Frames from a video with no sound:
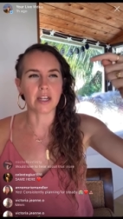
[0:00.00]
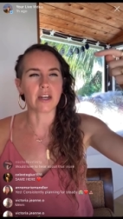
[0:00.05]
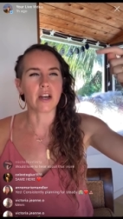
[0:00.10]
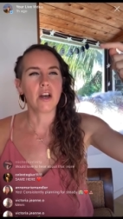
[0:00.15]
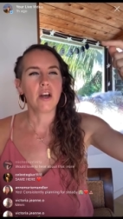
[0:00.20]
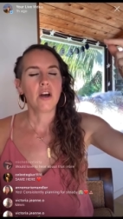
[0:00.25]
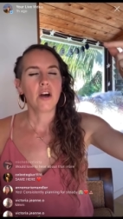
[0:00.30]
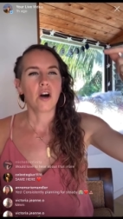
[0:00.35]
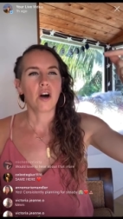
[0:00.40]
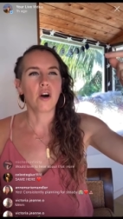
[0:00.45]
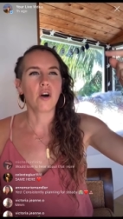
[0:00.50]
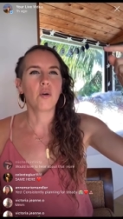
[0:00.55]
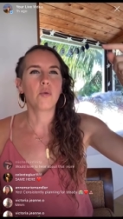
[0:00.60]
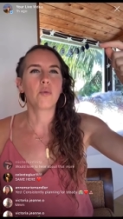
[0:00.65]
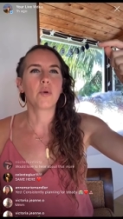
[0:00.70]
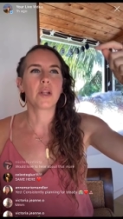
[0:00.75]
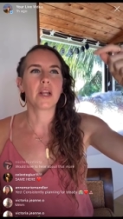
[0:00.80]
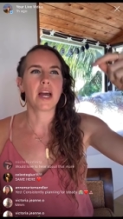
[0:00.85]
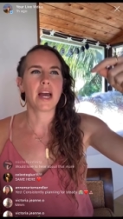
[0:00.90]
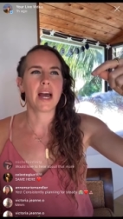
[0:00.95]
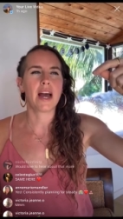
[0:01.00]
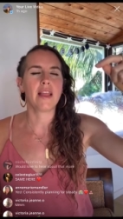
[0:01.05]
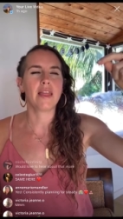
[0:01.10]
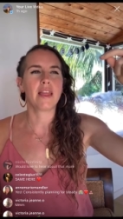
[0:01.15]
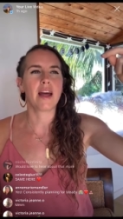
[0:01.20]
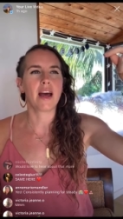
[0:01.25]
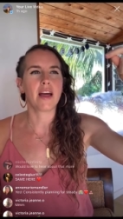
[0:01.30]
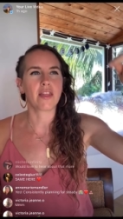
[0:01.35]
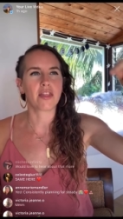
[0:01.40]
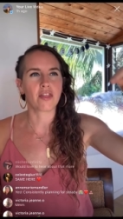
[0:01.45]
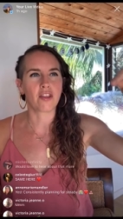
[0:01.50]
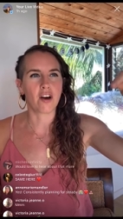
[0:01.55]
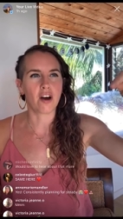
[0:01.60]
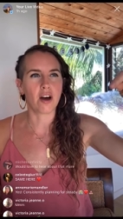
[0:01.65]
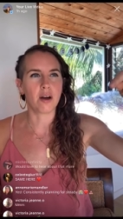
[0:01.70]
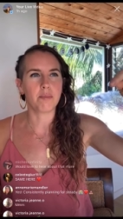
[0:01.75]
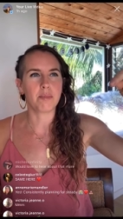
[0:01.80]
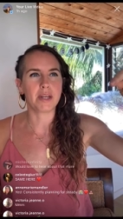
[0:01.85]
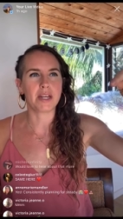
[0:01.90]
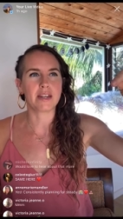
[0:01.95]
oh, well, I had that thought
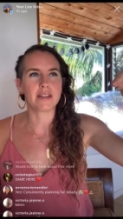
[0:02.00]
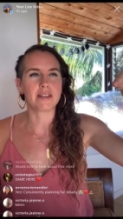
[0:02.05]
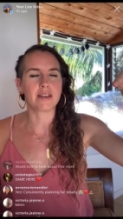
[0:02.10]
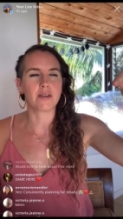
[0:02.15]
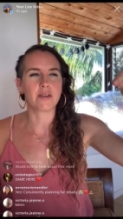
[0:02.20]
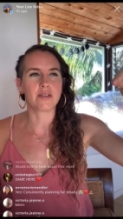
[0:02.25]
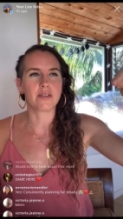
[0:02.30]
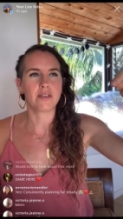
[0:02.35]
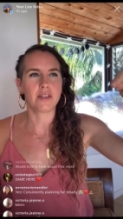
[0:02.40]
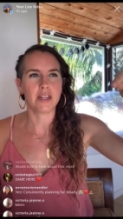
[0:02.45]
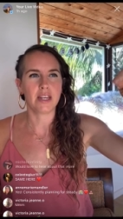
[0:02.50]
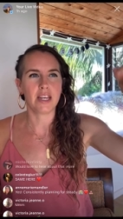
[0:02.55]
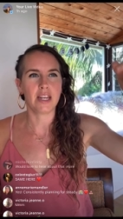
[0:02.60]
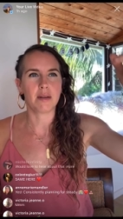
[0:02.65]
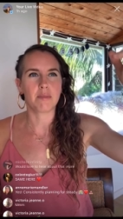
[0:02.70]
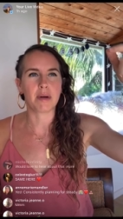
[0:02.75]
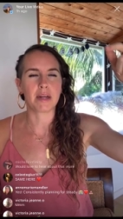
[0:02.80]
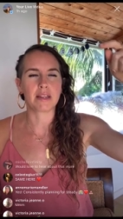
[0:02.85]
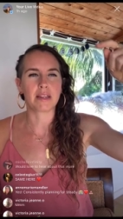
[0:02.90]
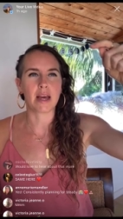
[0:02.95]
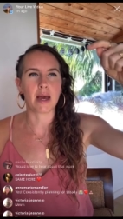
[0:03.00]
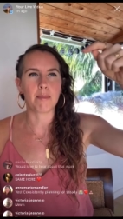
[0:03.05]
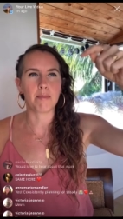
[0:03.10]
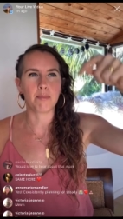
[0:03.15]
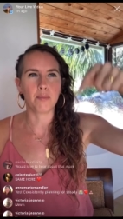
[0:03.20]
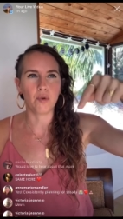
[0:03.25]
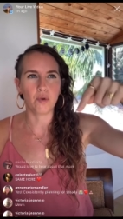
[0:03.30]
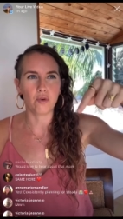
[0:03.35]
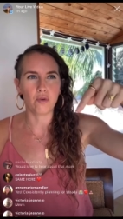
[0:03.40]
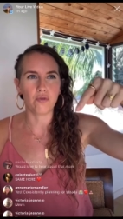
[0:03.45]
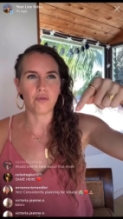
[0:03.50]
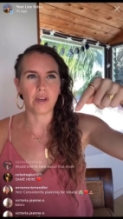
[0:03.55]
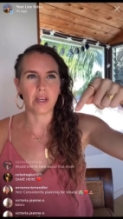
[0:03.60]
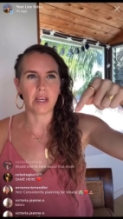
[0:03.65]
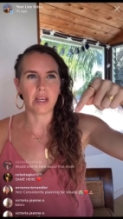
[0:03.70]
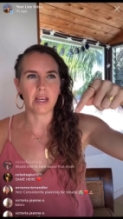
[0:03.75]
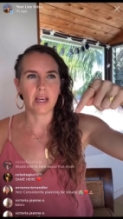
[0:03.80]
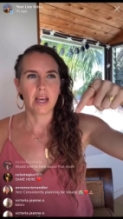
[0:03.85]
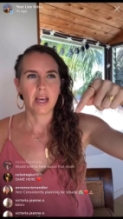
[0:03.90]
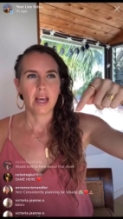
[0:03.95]
because I was thinking about that movie
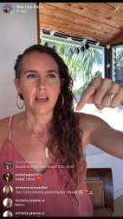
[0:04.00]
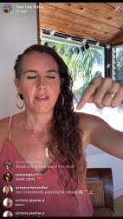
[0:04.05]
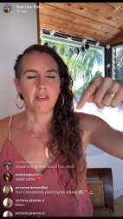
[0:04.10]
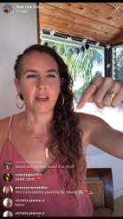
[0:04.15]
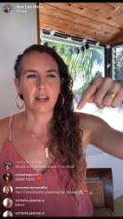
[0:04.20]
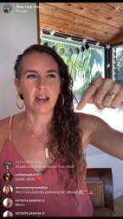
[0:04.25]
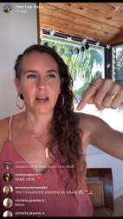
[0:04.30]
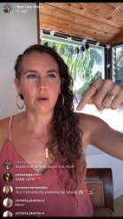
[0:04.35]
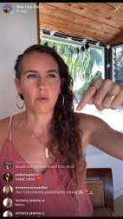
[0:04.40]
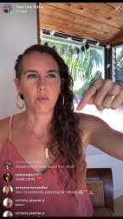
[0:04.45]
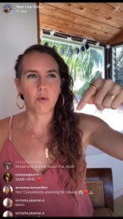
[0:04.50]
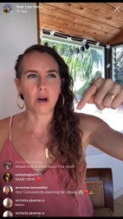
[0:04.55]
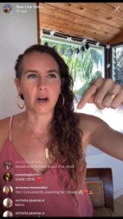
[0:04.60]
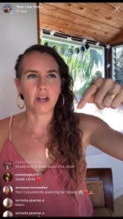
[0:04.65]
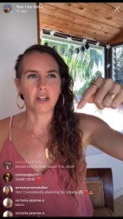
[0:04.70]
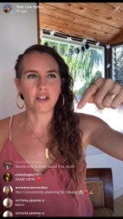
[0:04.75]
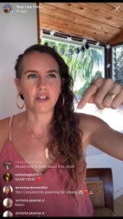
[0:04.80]
that I watched.